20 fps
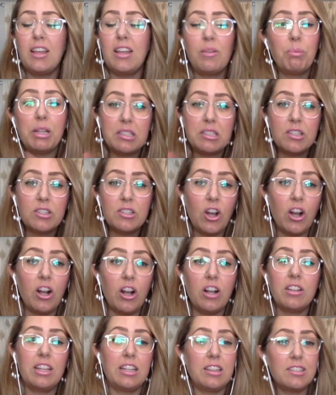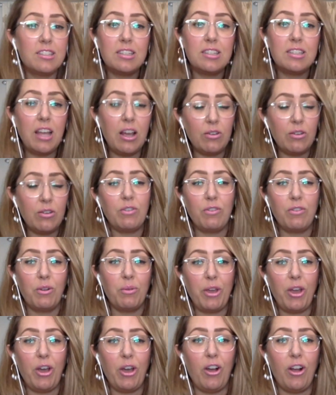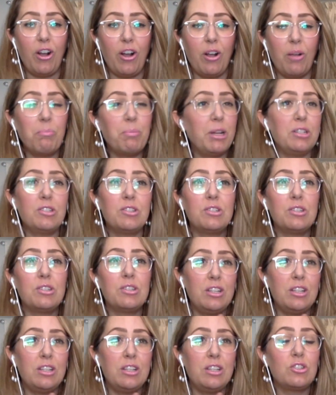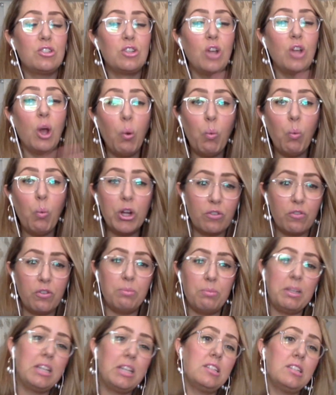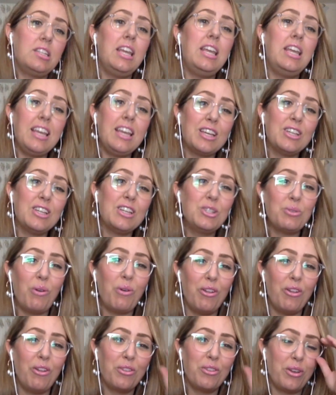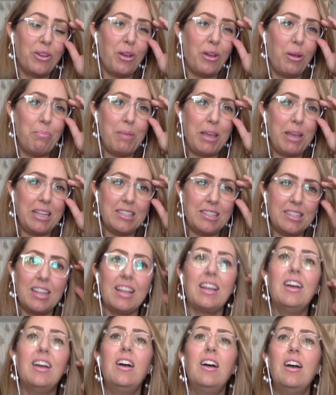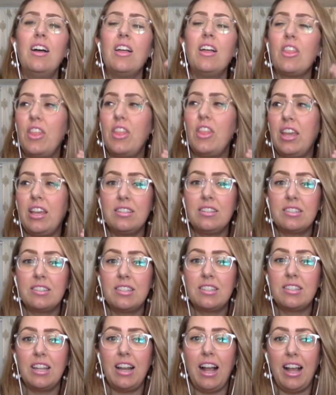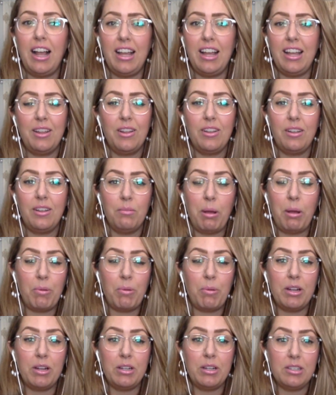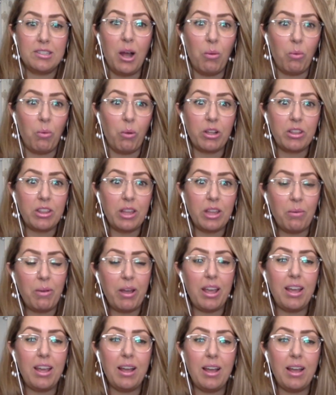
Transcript: Bless his heart. Like this is how different we are, but it's it's so wonderful because he can do all the amazing things that I my brain does not work that way.